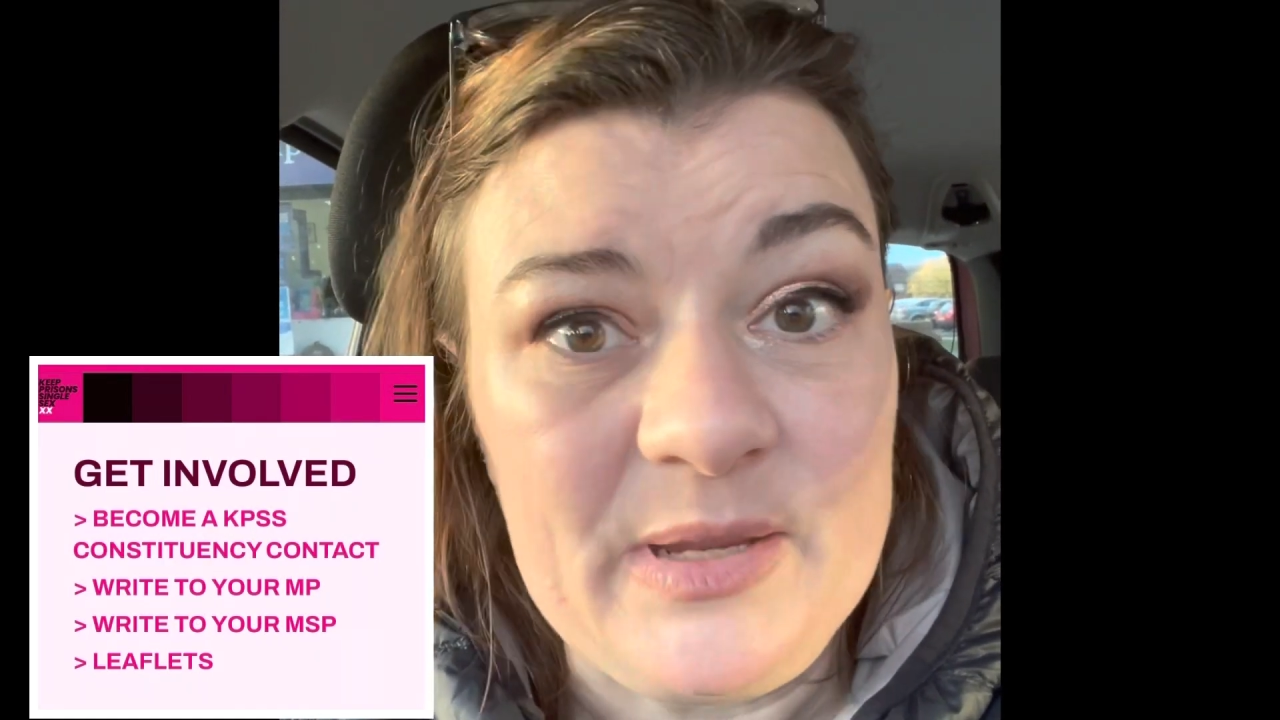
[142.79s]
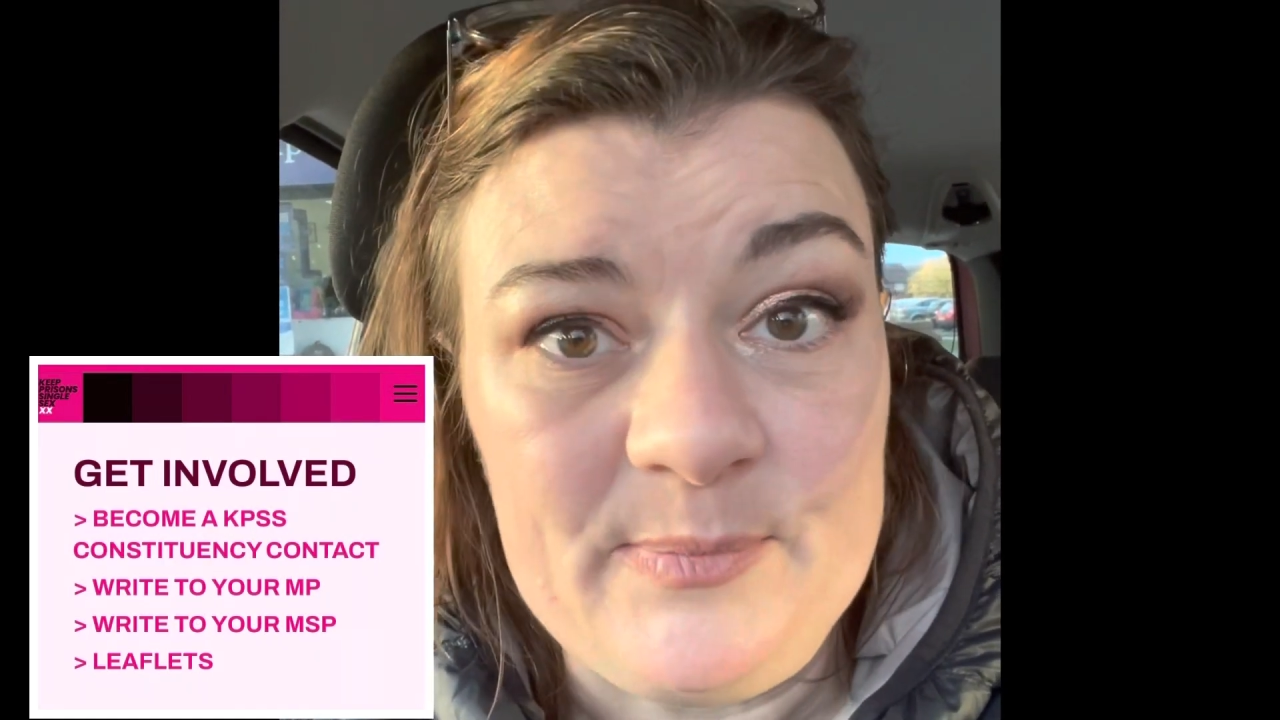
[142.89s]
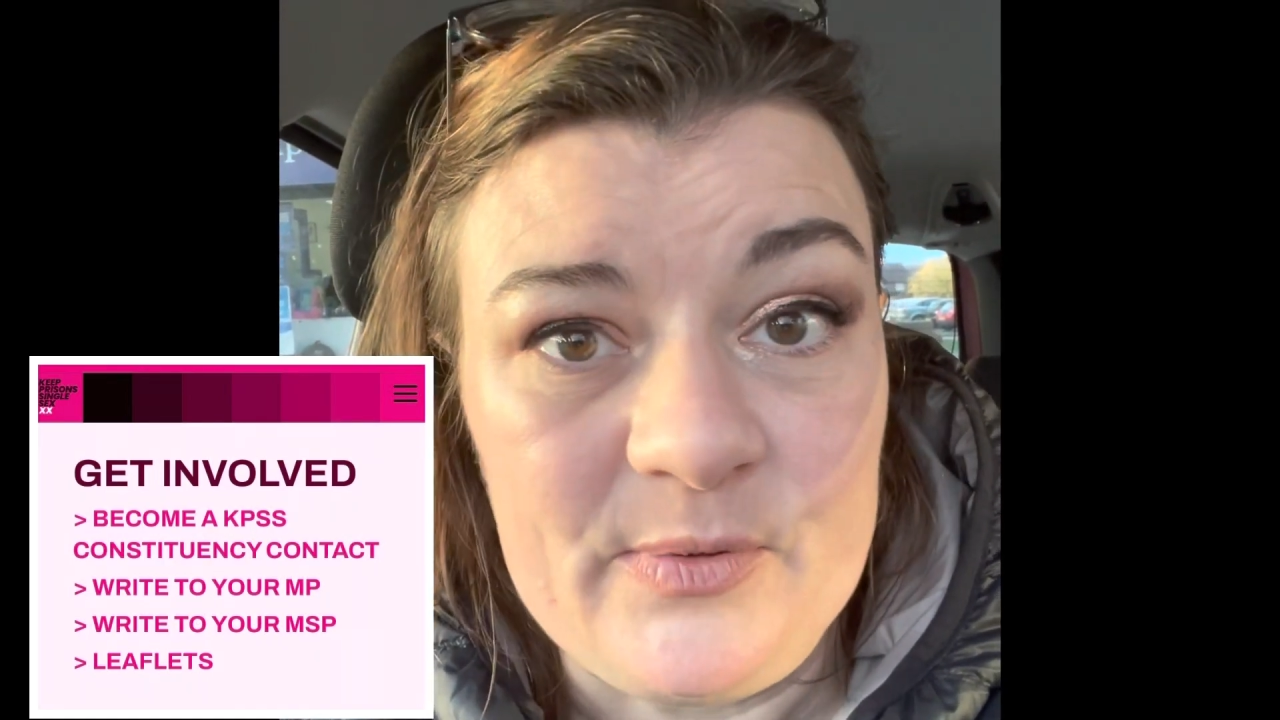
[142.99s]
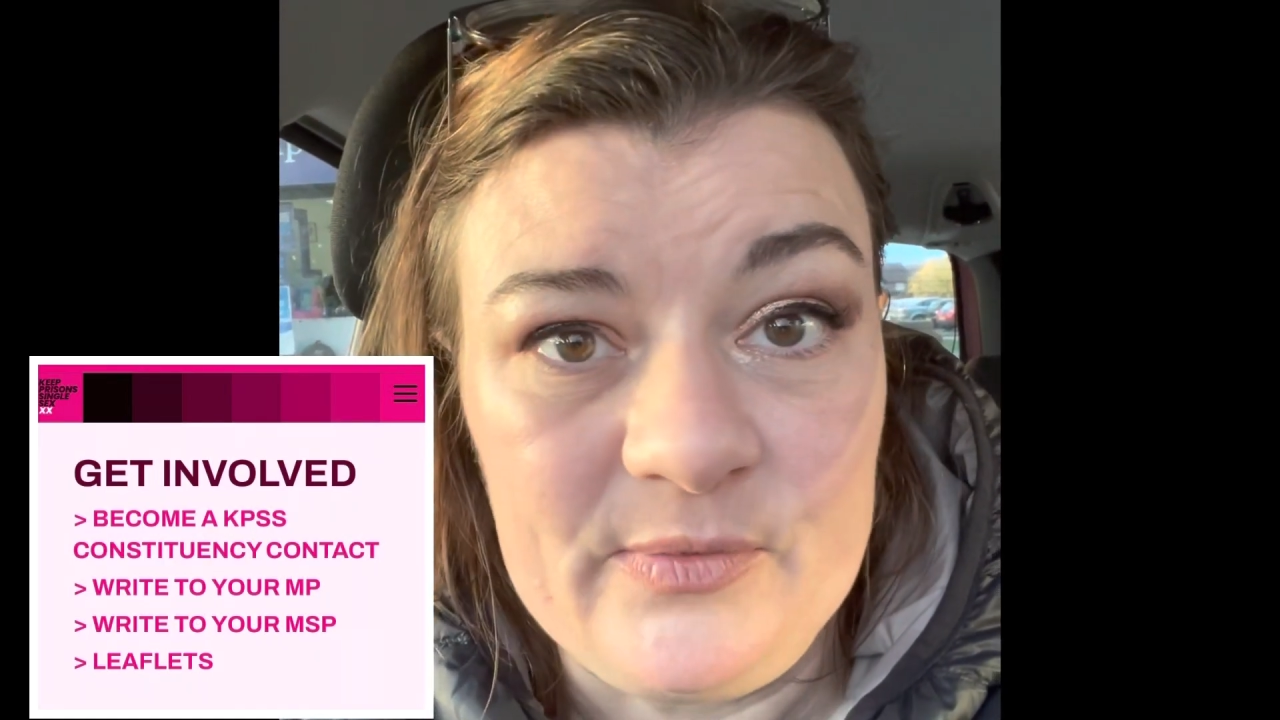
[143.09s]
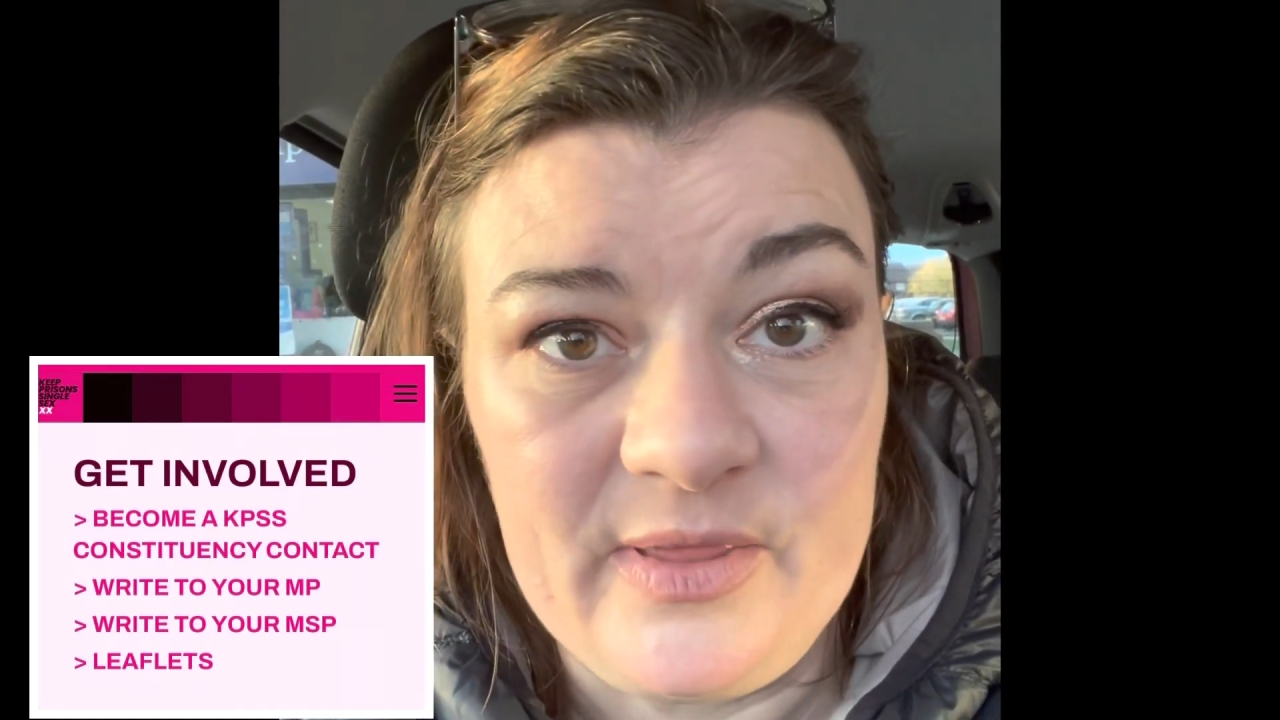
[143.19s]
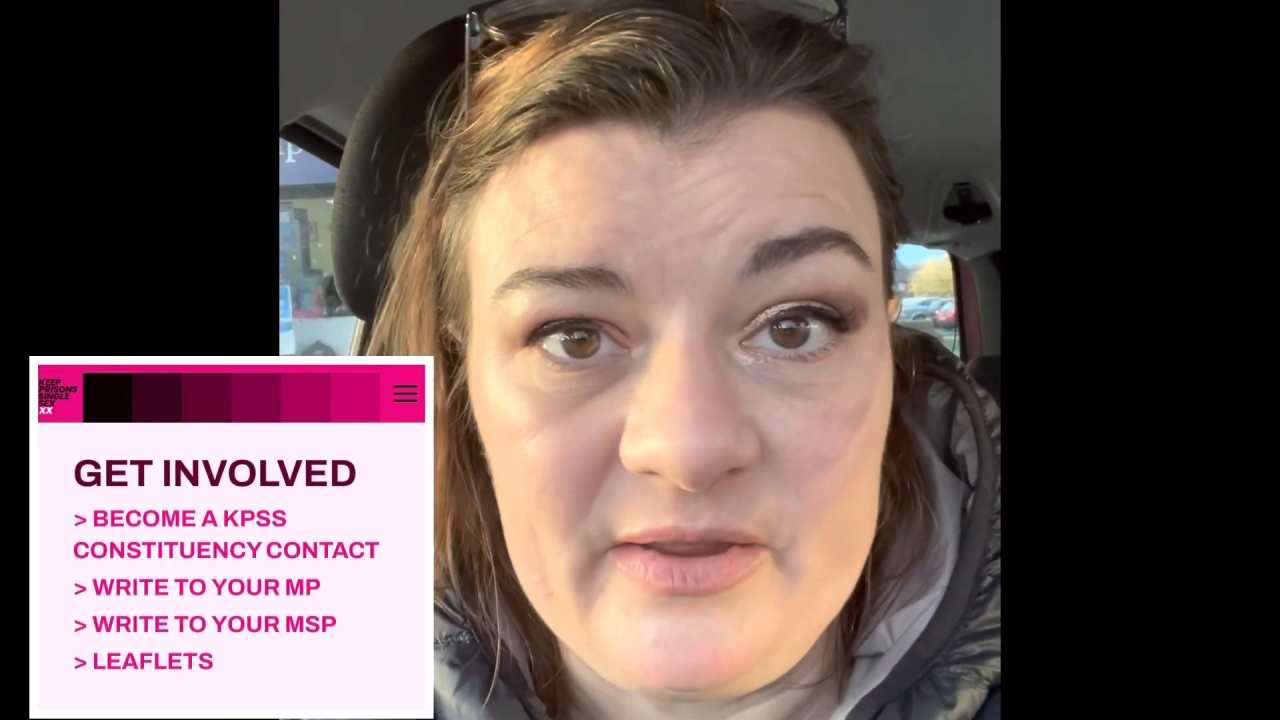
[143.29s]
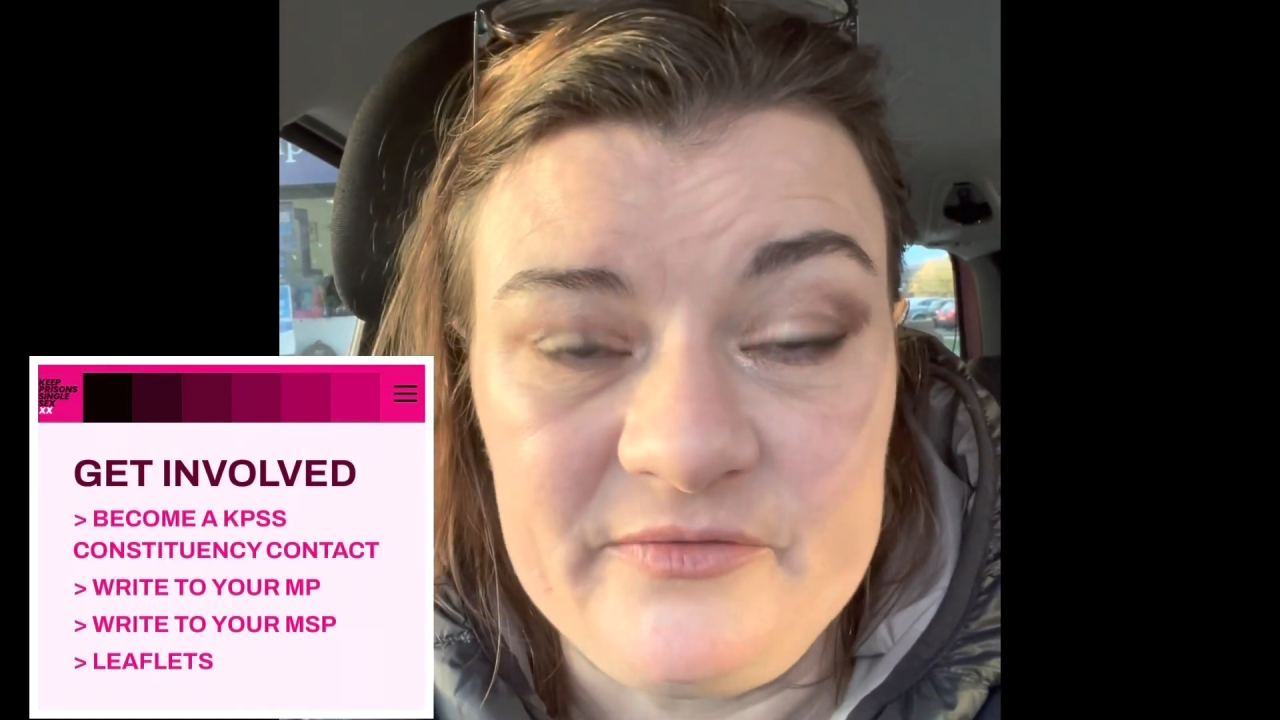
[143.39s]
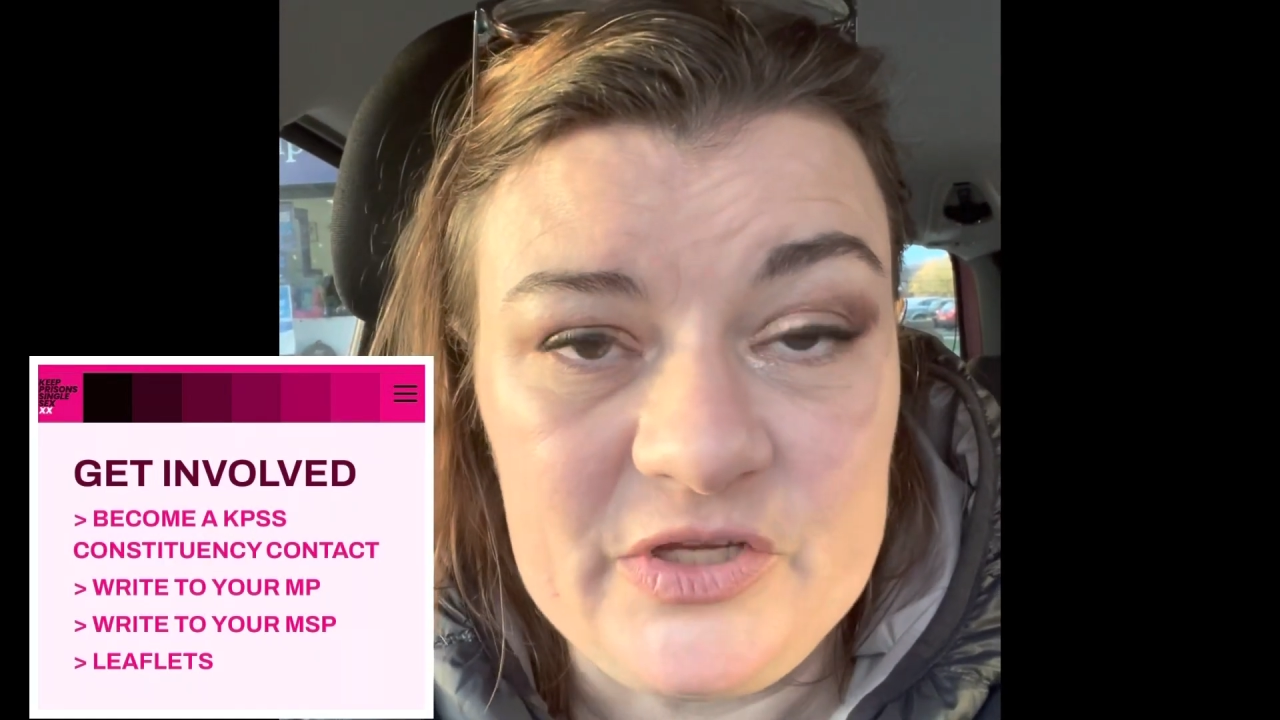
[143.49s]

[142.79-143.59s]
people that have